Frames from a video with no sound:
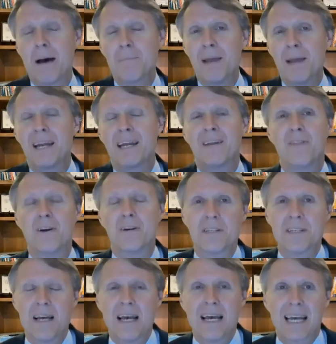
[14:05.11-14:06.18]
I'm not in their
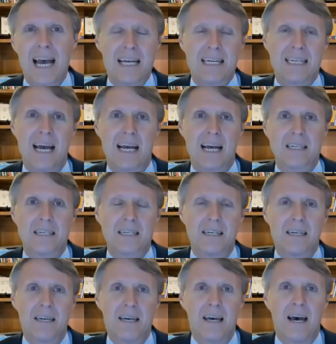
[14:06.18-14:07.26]
context.
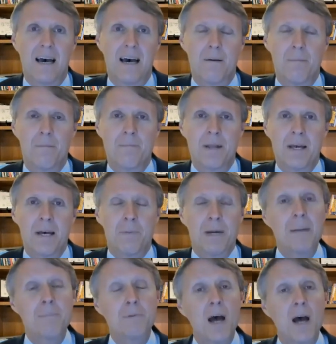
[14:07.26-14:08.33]
Um, but
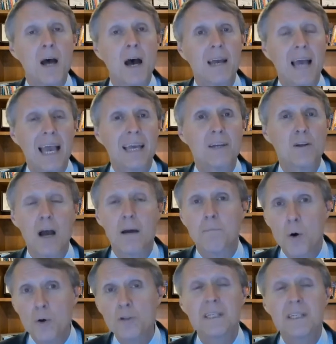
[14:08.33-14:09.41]
I'm talk, I can
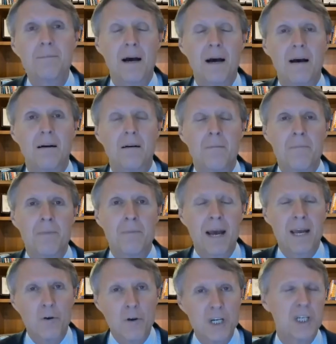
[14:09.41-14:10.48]
talk mostly about
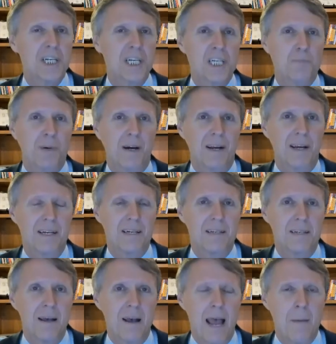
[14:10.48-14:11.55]
my Christian
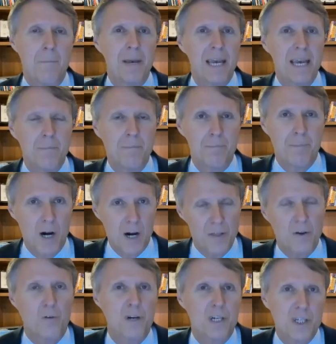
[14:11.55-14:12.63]
experience and being part of
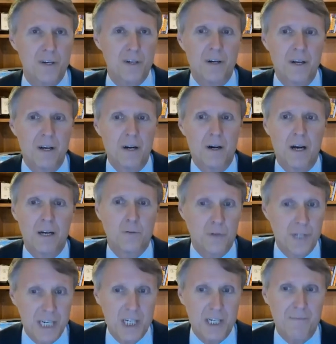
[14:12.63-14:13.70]
the Christian
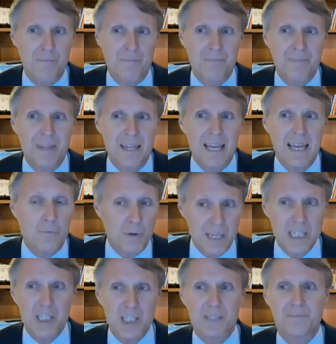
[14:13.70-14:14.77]
tradition and religion.